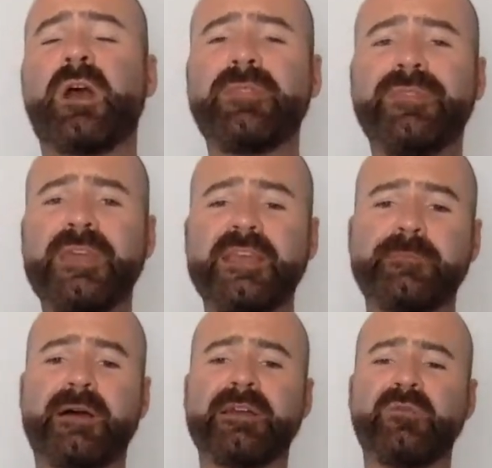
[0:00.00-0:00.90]
Think
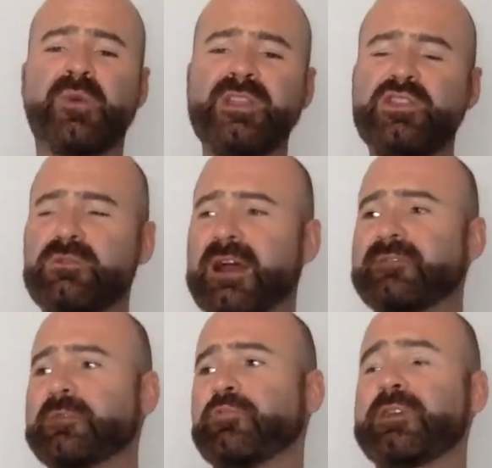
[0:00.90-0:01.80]
about it. When you
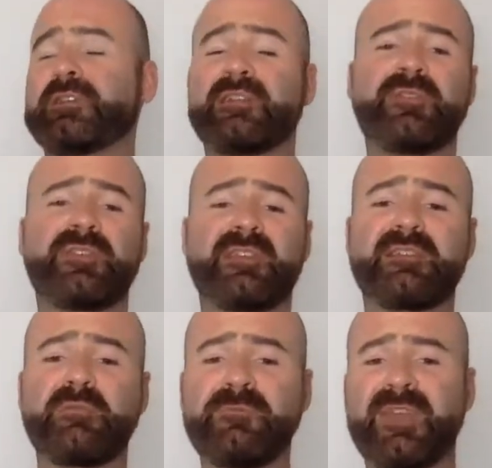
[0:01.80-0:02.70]
have an appraisal every 6
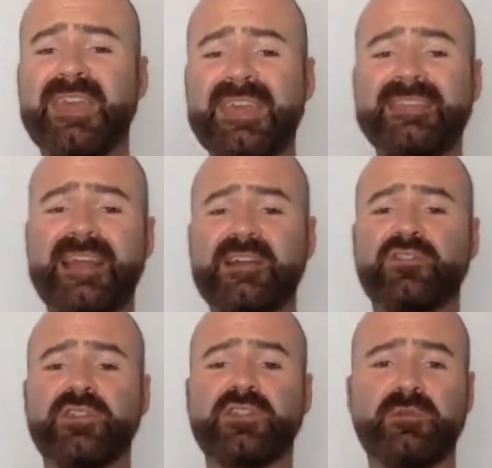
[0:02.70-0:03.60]
months, is it
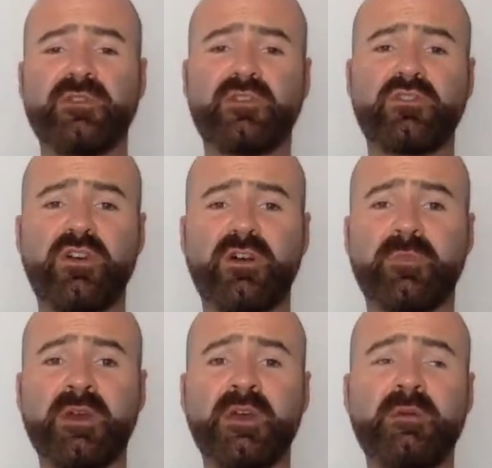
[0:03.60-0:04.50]
actually doing the job?
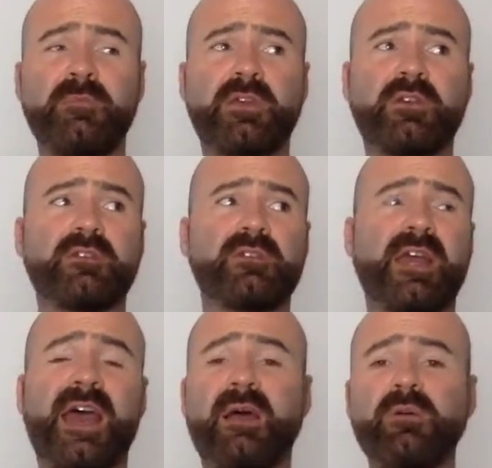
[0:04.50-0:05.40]
Because
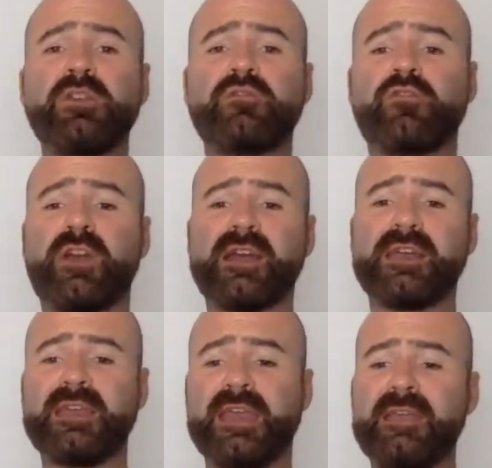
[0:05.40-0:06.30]
how are you
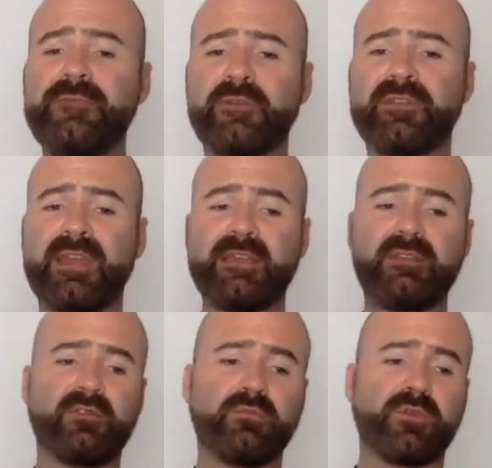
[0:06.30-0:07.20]
tracking it? If you're setting
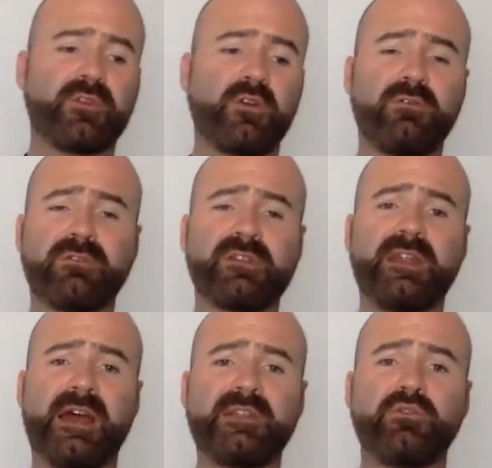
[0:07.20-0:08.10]
someone's goals on
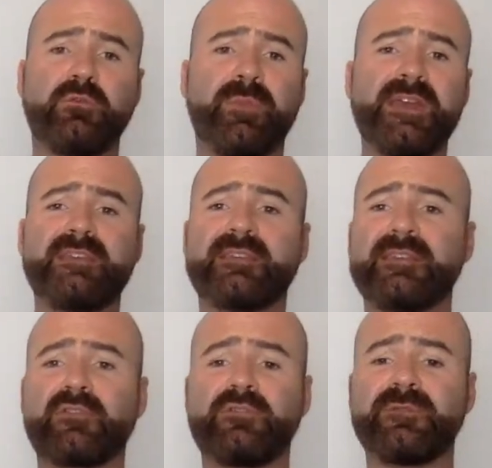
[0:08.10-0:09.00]
an annual
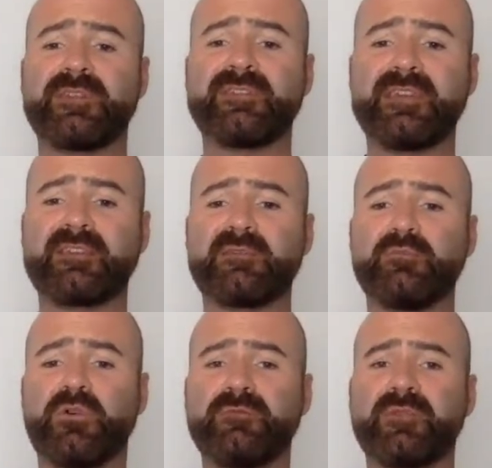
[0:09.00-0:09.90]
basis or every 6
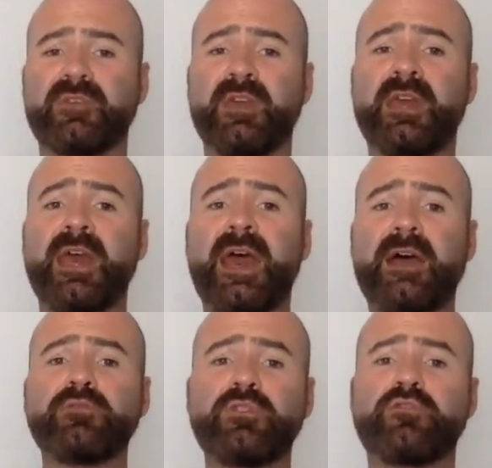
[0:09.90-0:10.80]
months,
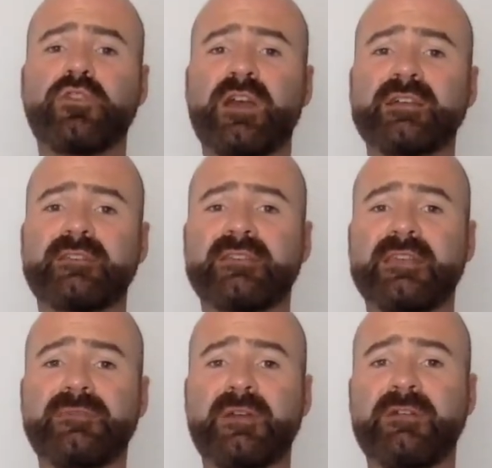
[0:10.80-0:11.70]
how do you track to
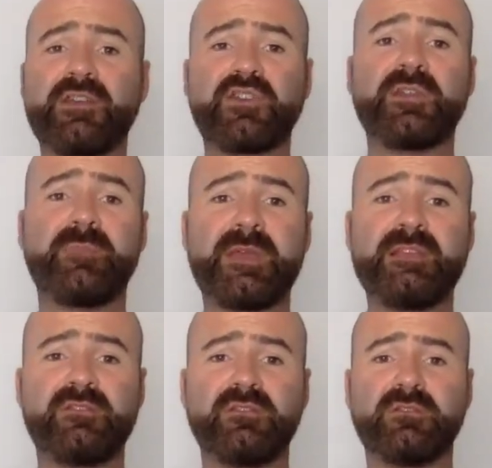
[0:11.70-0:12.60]
see if they're actually
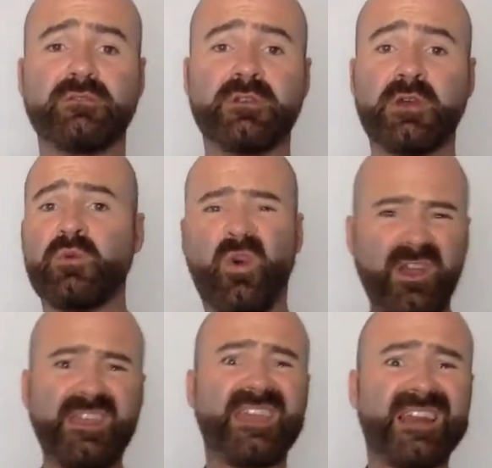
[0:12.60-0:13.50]
being done? What,
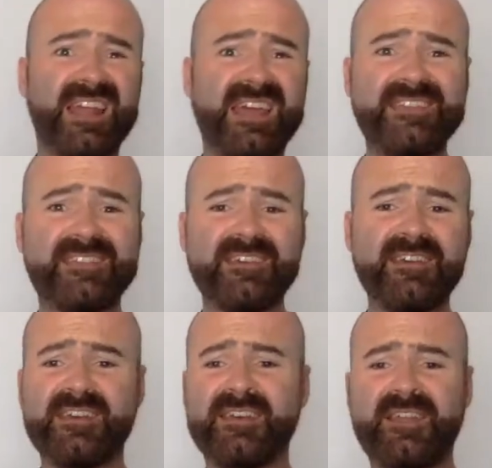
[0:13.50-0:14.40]
a year later?
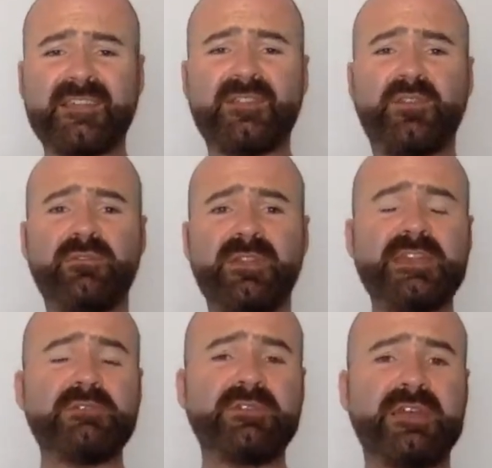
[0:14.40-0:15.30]
That's too late.
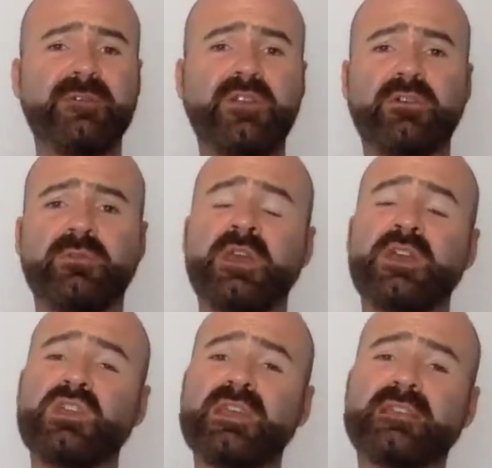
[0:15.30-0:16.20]
You'd never know.
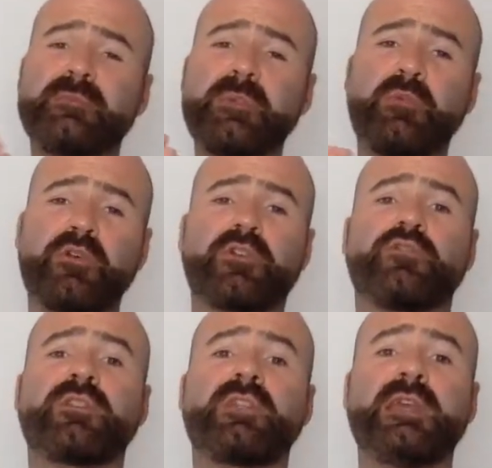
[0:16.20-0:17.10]
You need to be more
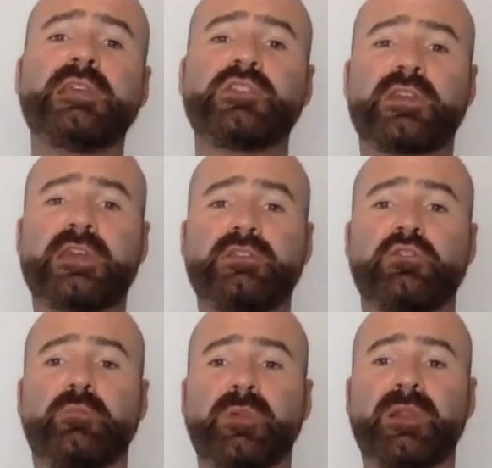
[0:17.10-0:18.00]
strategic in
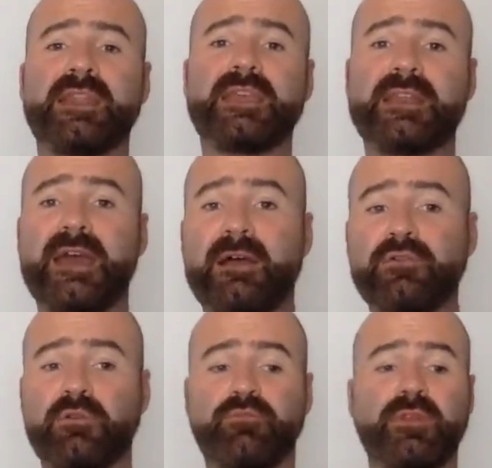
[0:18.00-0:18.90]
your planning and
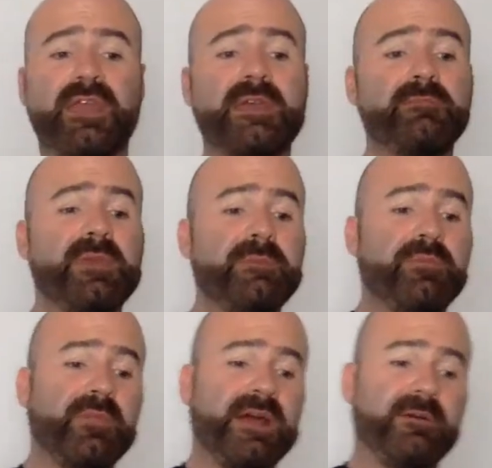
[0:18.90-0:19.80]
how you're getting
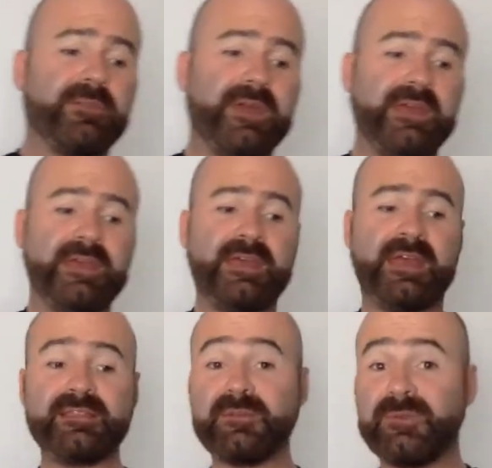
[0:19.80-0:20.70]
people out there
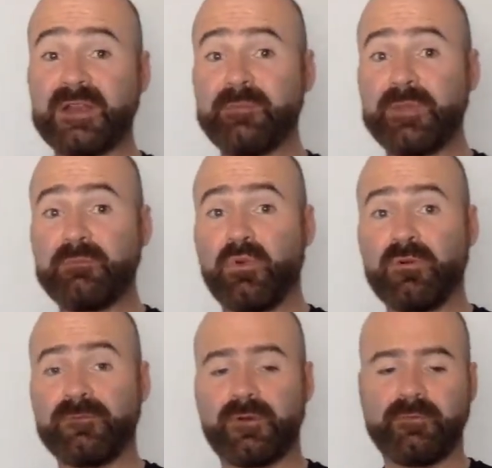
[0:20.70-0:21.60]
and developing
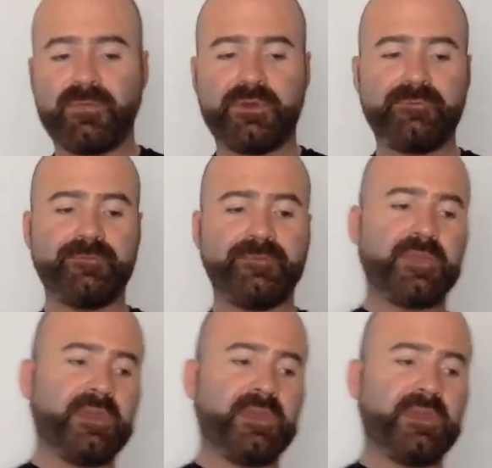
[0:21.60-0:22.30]
more from them.